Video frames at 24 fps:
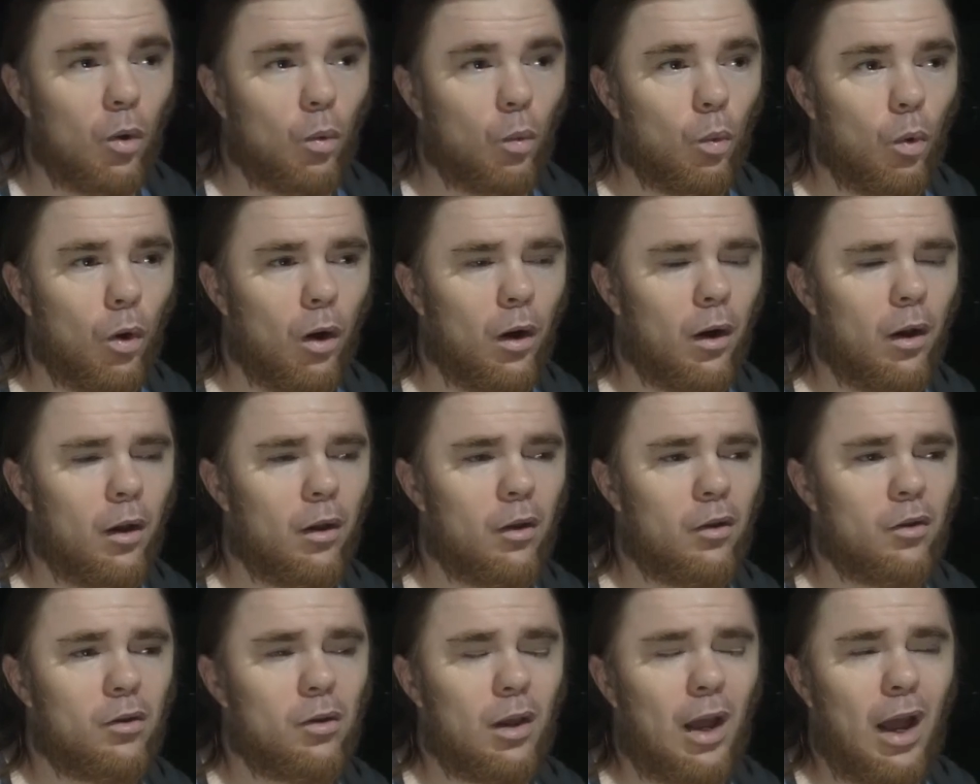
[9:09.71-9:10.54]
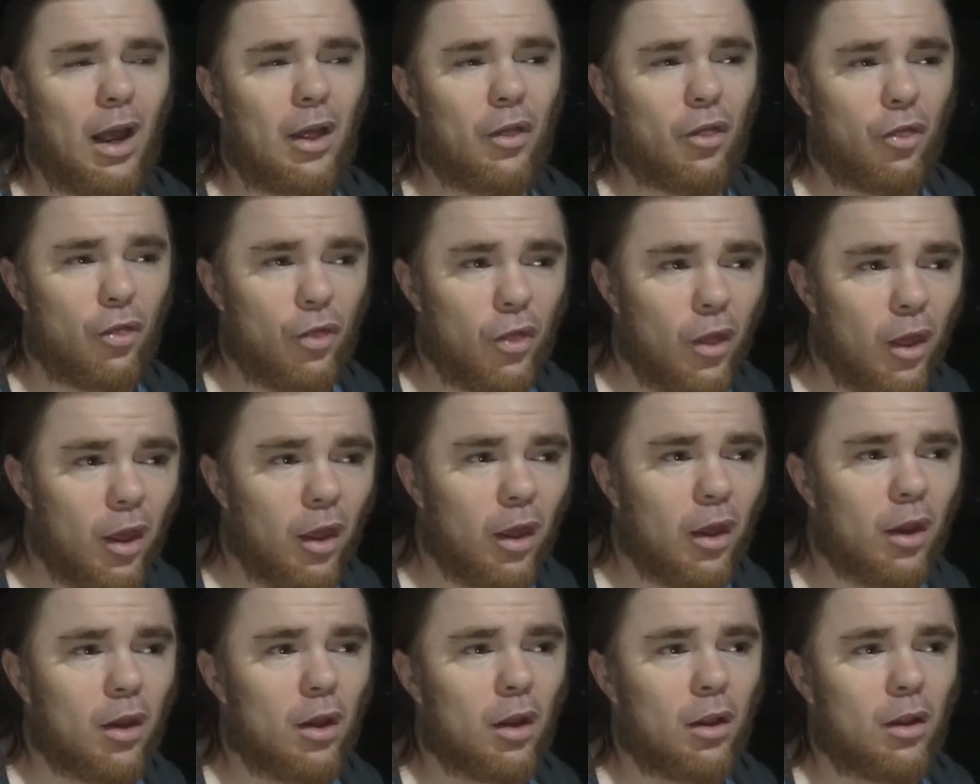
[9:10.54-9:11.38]
was, I
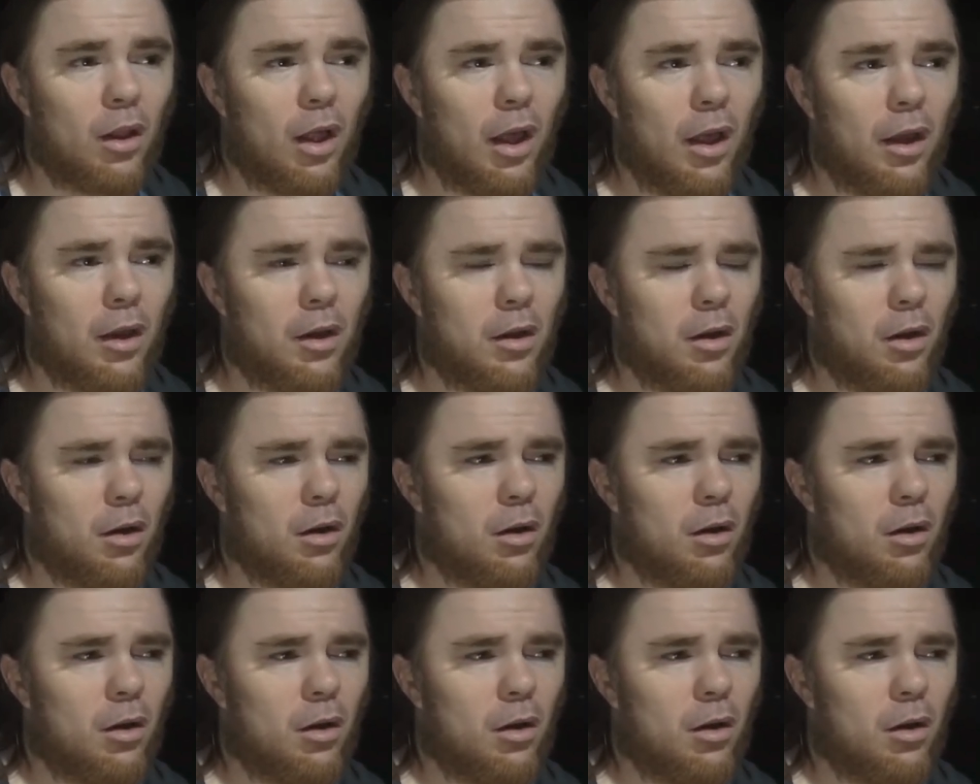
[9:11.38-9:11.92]
think, like